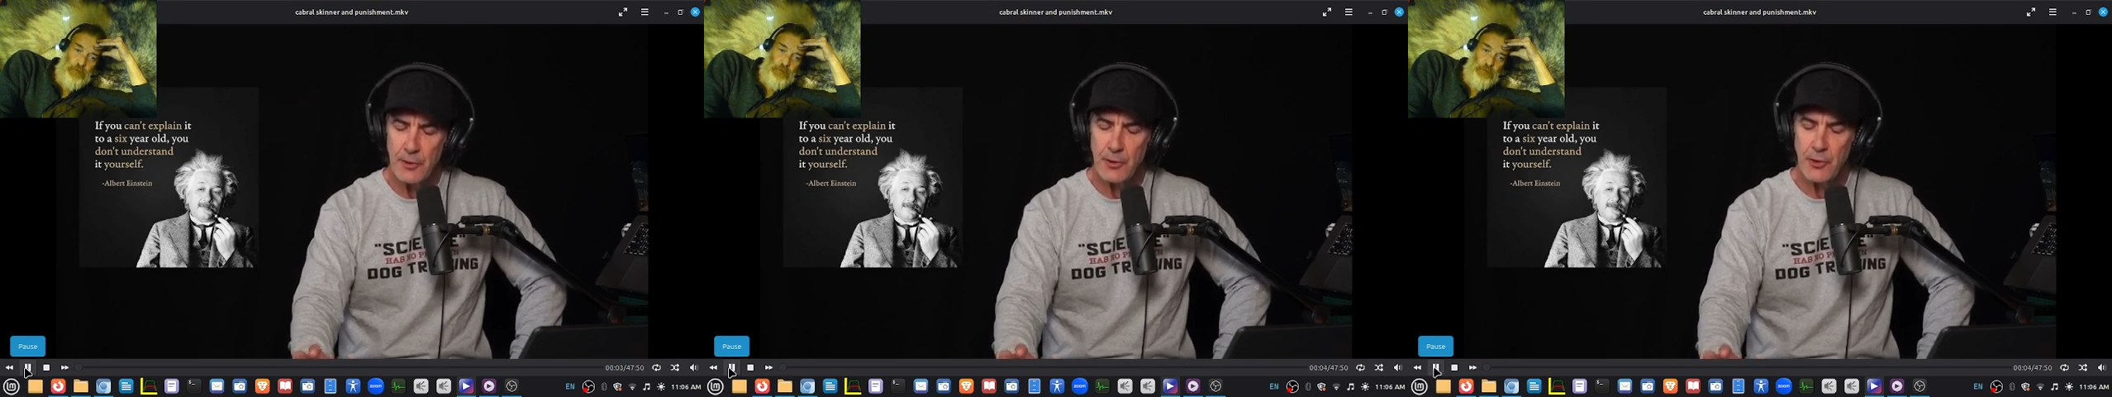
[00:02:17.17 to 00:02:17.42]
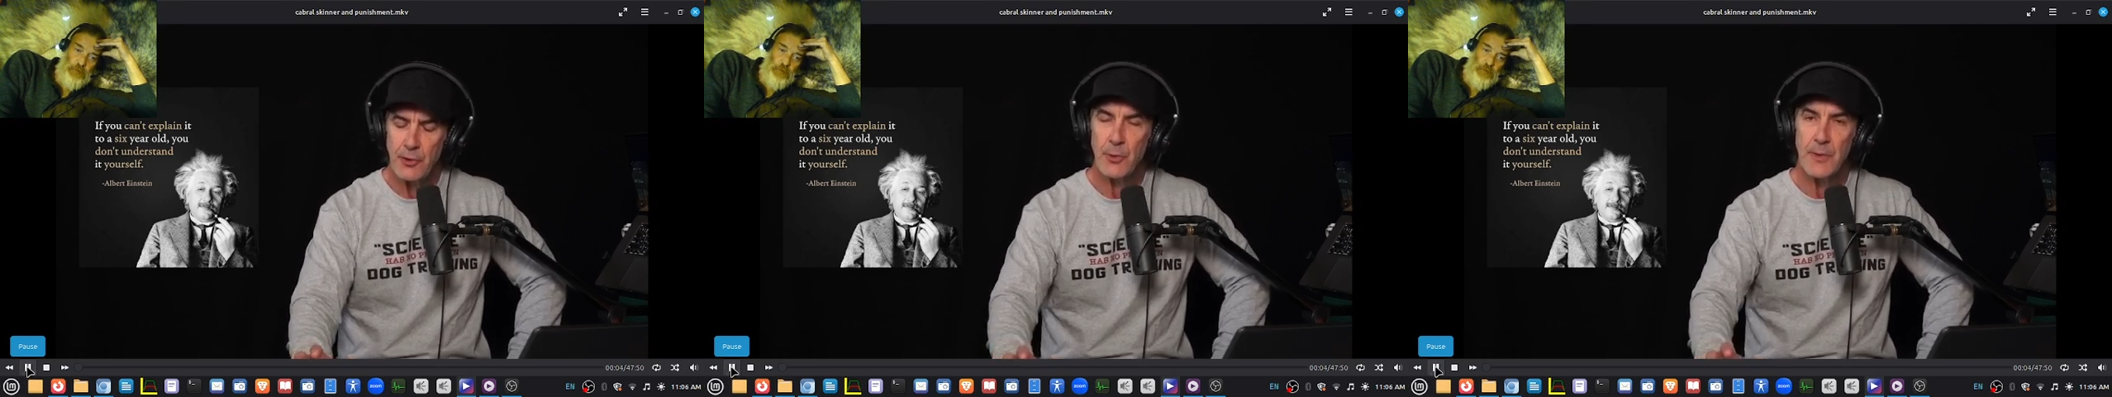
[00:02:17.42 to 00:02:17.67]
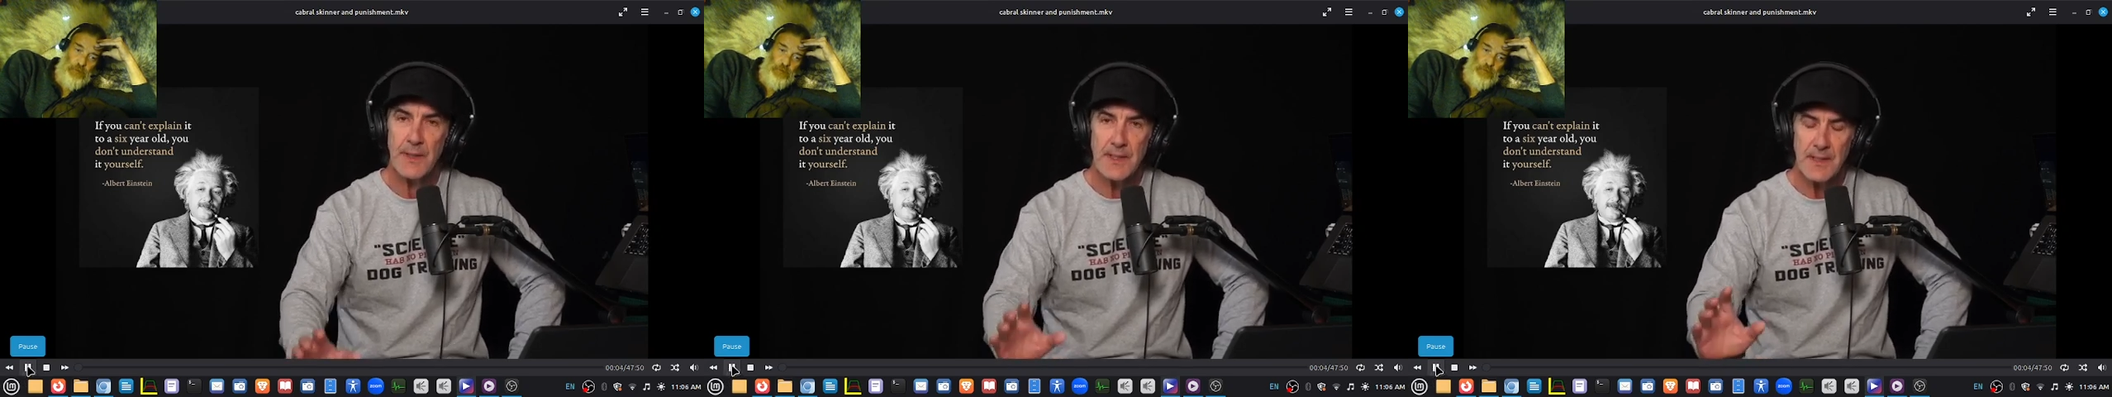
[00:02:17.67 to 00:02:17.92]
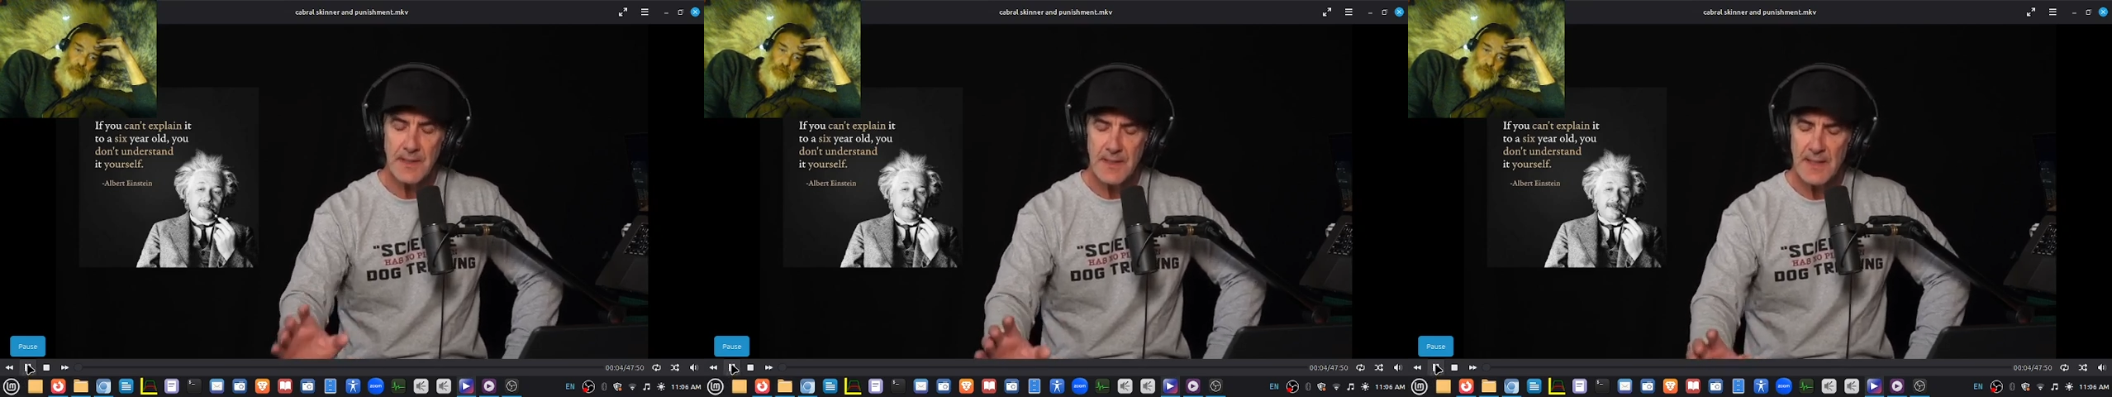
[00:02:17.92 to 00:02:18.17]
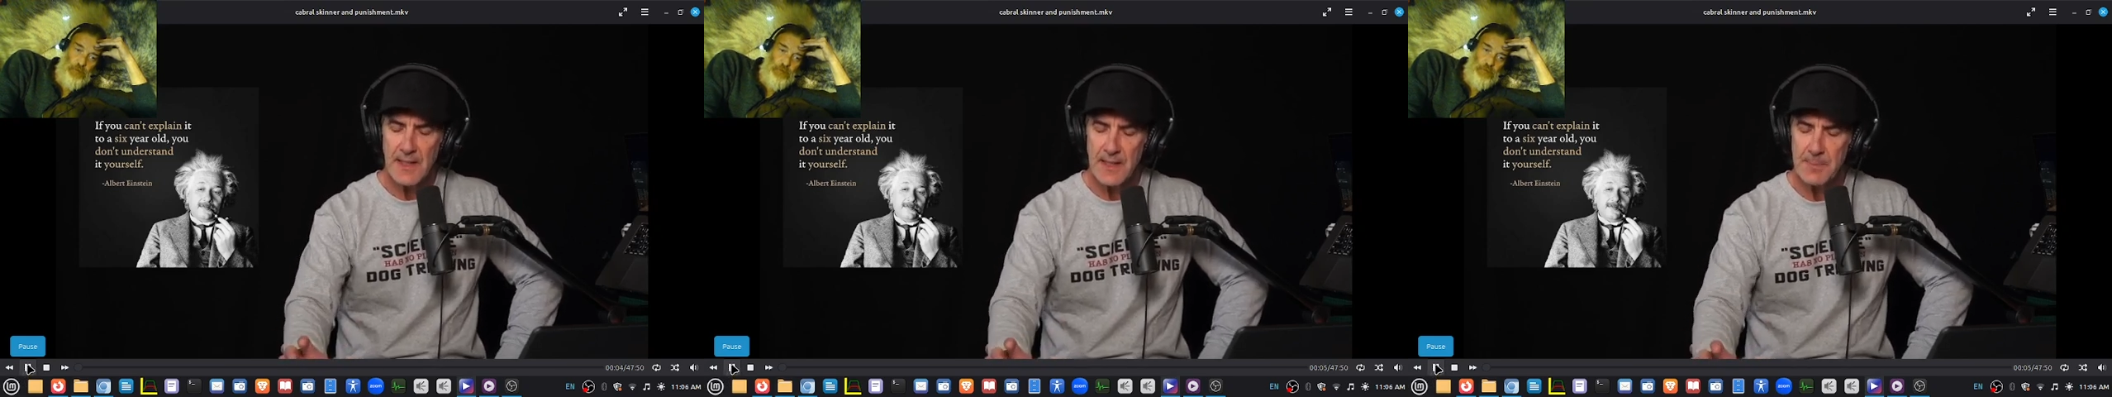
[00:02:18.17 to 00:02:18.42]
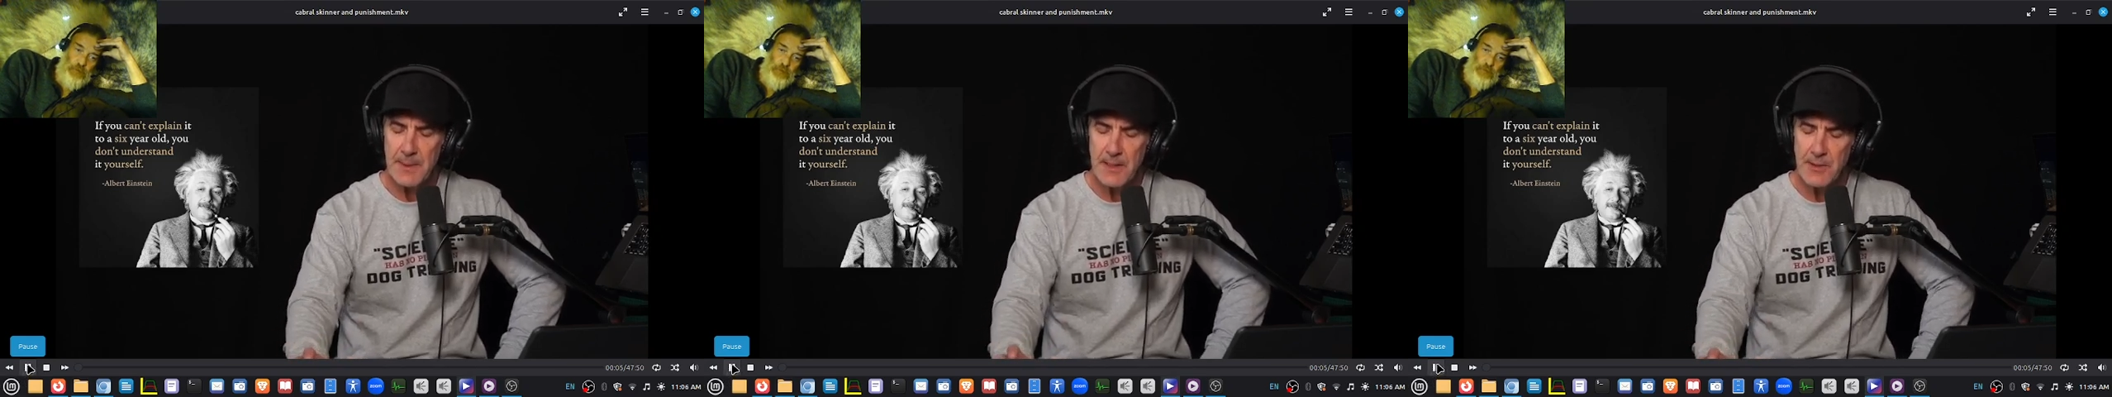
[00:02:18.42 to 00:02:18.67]
to this
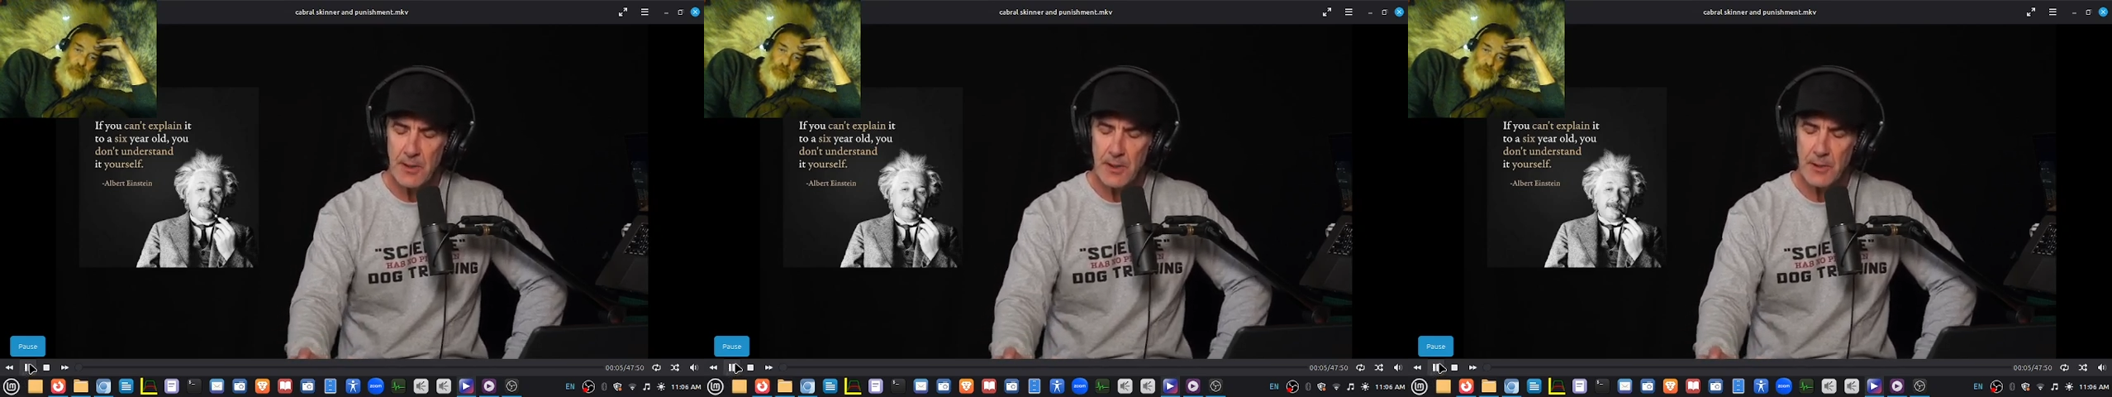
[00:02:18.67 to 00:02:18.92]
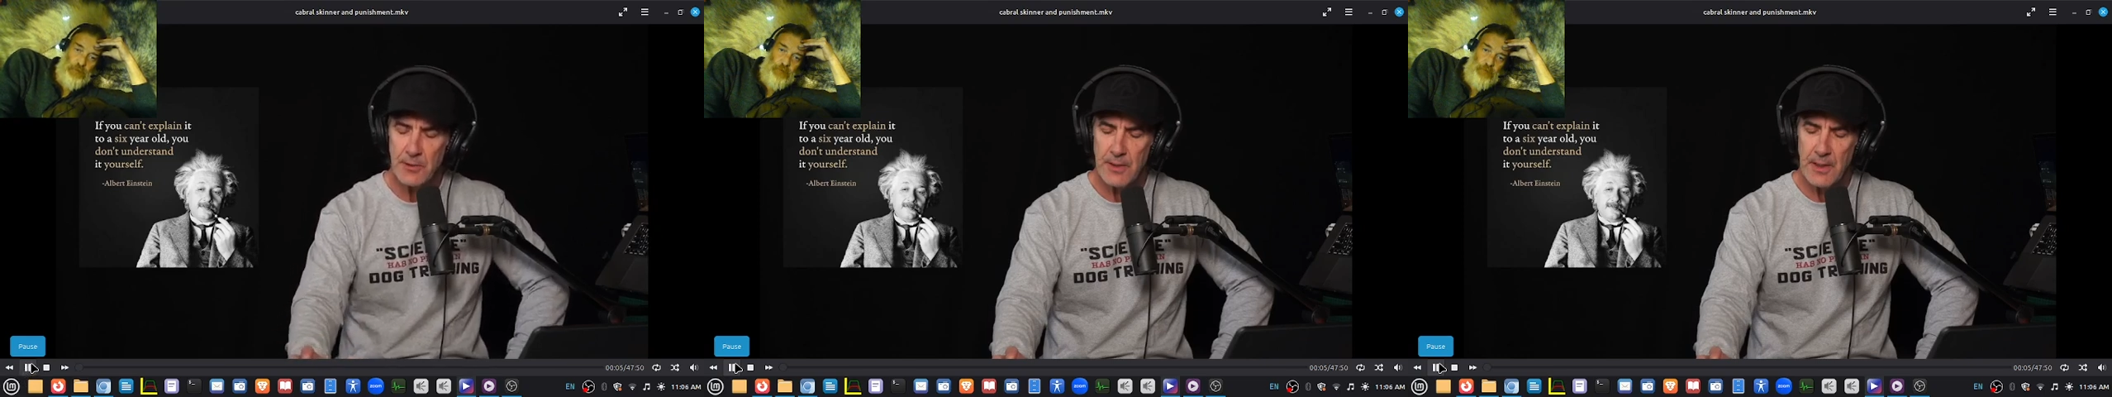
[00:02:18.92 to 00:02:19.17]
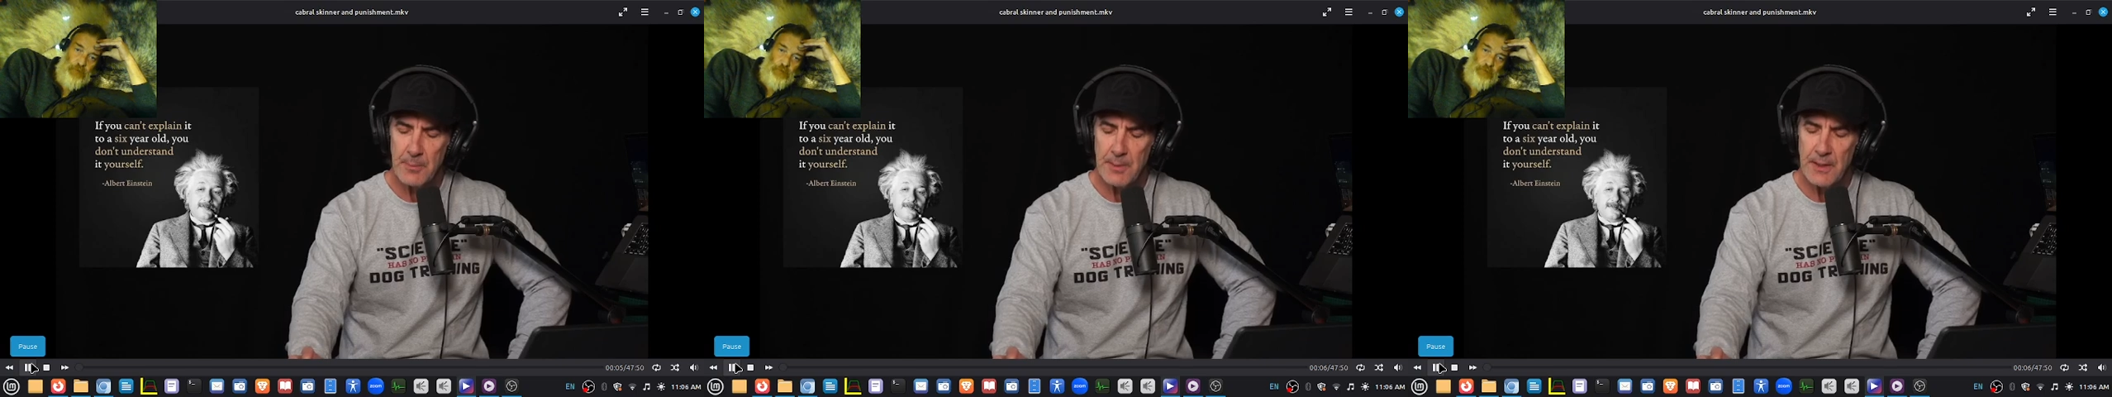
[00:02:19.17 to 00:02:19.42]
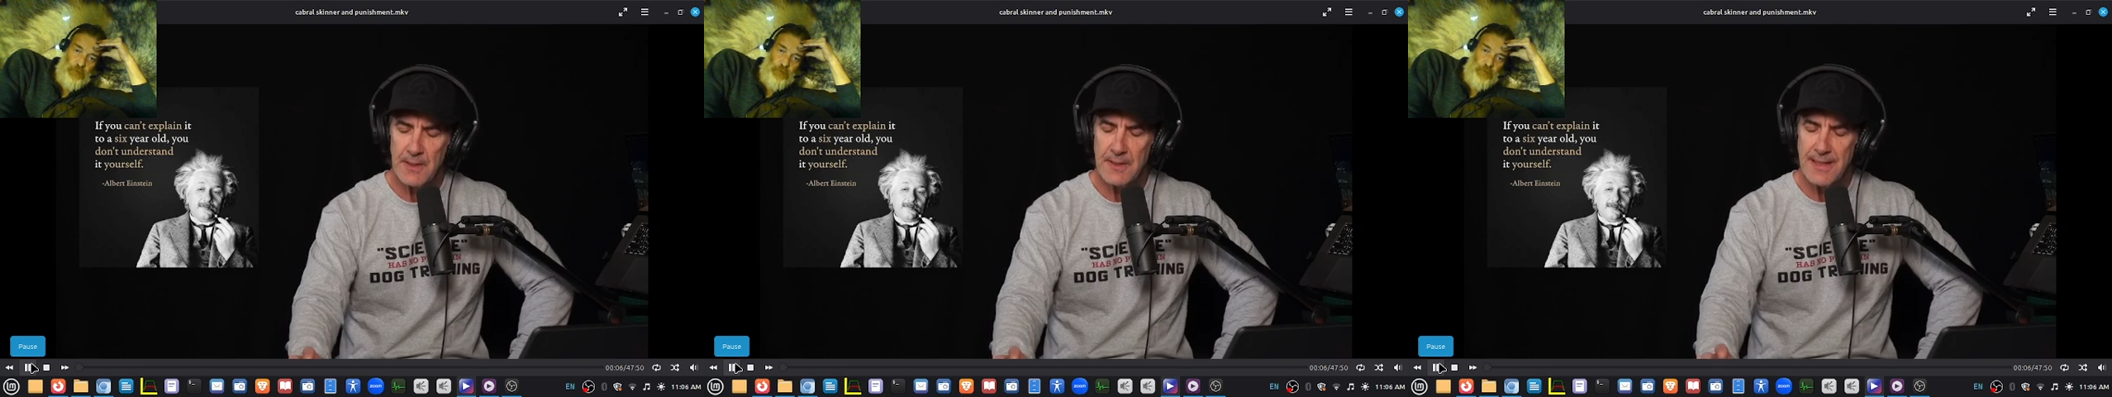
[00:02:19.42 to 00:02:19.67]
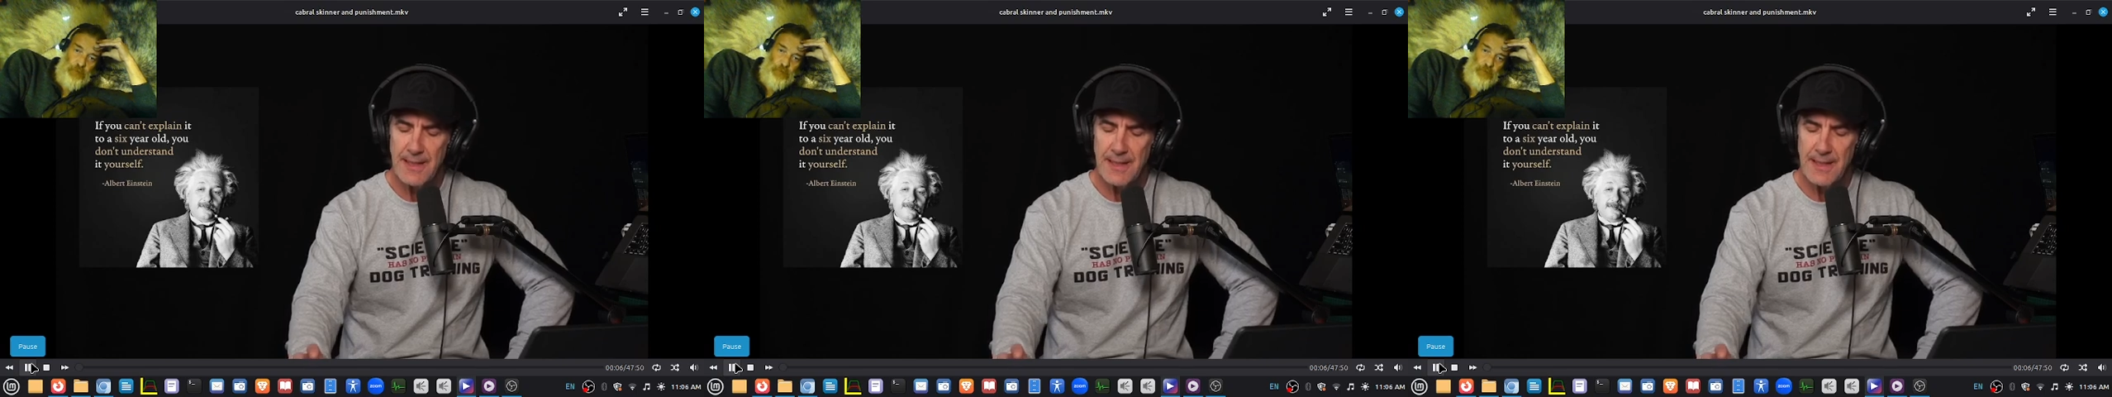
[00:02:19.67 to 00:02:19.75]
science-based dog training because